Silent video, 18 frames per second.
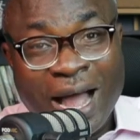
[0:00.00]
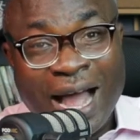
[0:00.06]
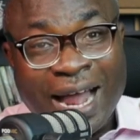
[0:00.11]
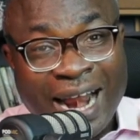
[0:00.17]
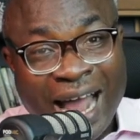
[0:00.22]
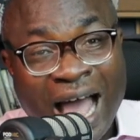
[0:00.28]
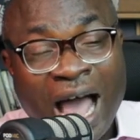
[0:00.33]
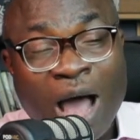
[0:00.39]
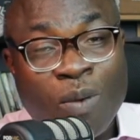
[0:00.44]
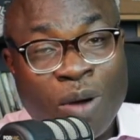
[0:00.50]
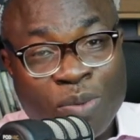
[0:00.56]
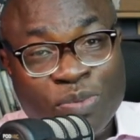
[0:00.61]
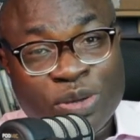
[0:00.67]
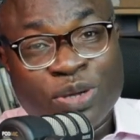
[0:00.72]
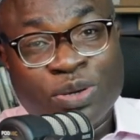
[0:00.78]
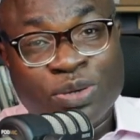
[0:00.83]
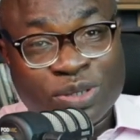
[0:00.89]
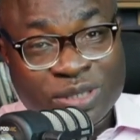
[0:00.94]
And how are we
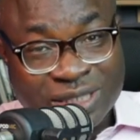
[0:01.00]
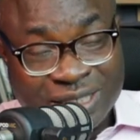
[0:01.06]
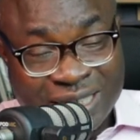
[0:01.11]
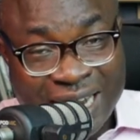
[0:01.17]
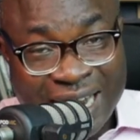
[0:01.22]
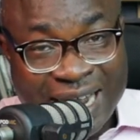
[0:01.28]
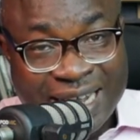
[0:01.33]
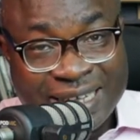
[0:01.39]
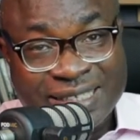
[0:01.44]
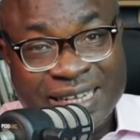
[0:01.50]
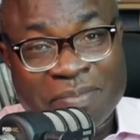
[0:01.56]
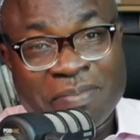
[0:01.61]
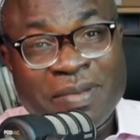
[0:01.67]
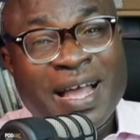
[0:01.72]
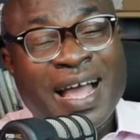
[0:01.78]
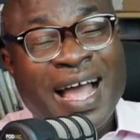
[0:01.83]
going to select them?